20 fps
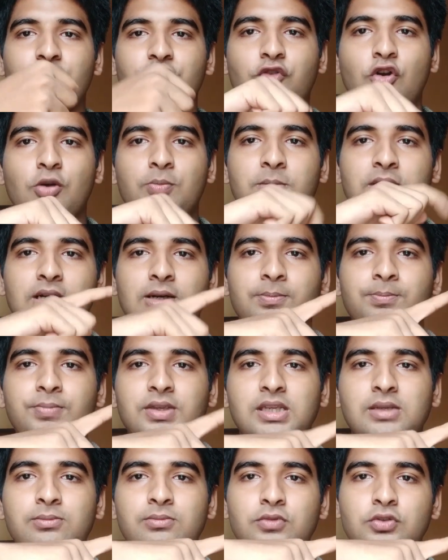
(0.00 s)
forming a
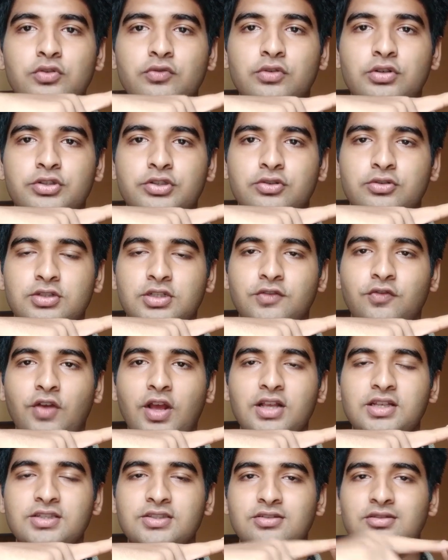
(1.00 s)
beam towards your
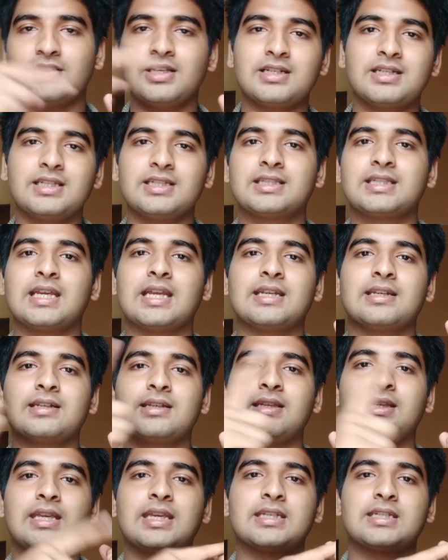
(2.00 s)
device so that it
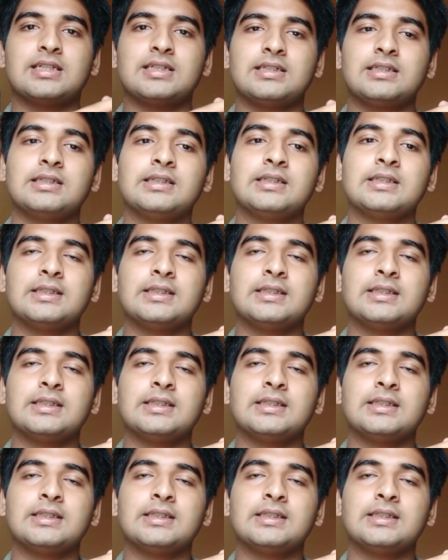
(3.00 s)
can get a